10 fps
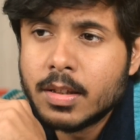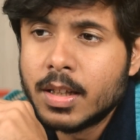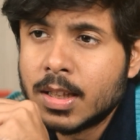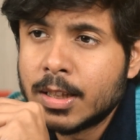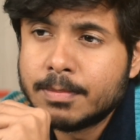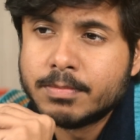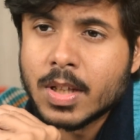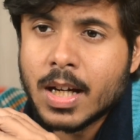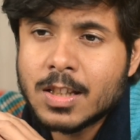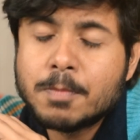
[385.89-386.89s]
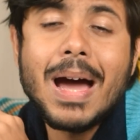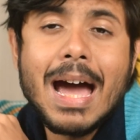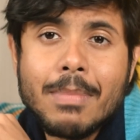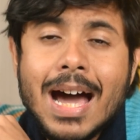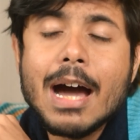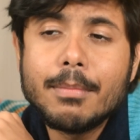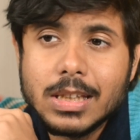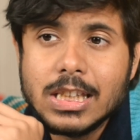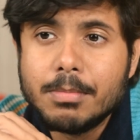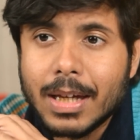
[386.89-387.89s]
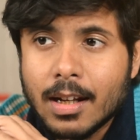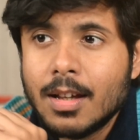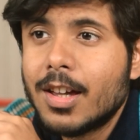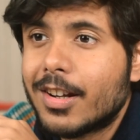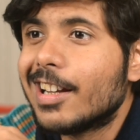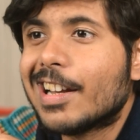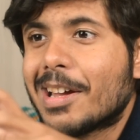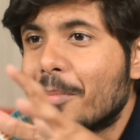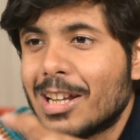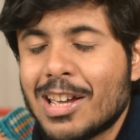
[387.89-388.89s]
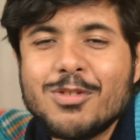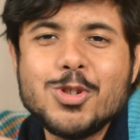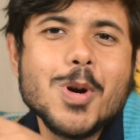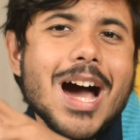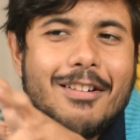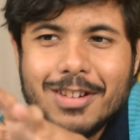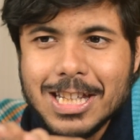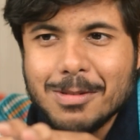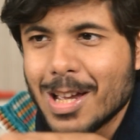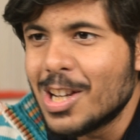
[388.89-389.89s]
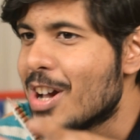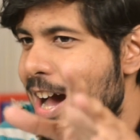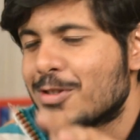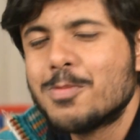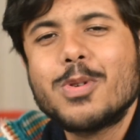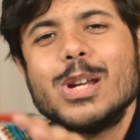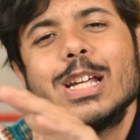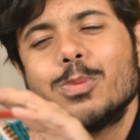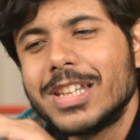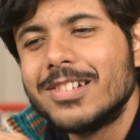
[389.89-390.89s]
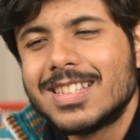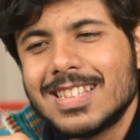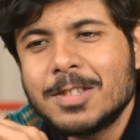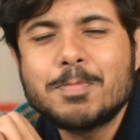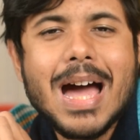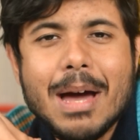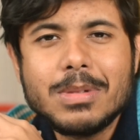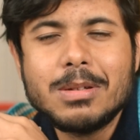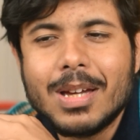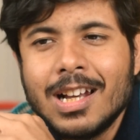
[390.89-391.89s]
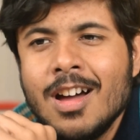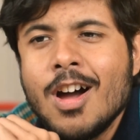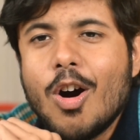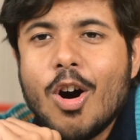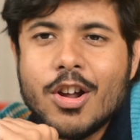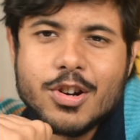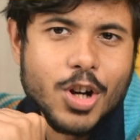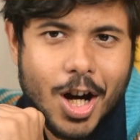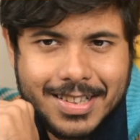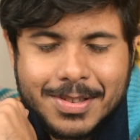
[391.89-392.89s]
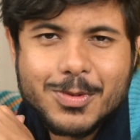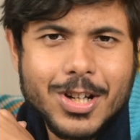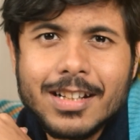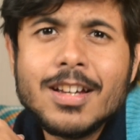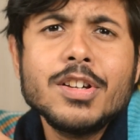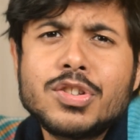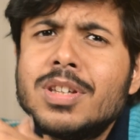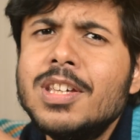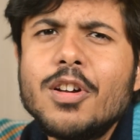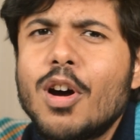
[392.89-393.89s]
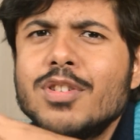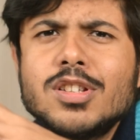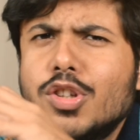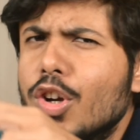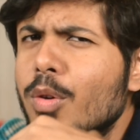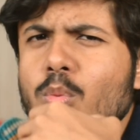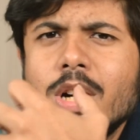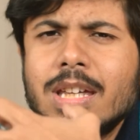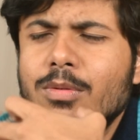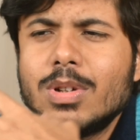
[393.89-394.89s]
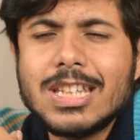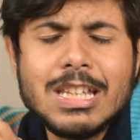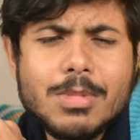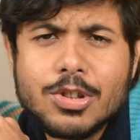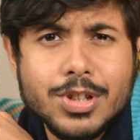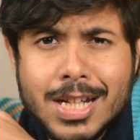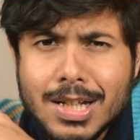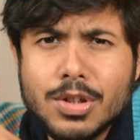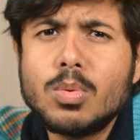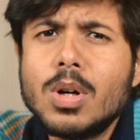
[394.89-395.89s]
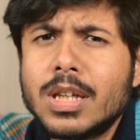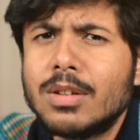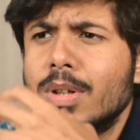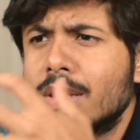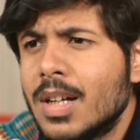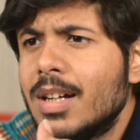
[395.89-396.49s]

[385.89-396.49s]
the spam ham email, right? Like, I mean, if you have an email, you have to predict whether it's a spam email or not, right? So here, obviously, you're not working with image data. You're working with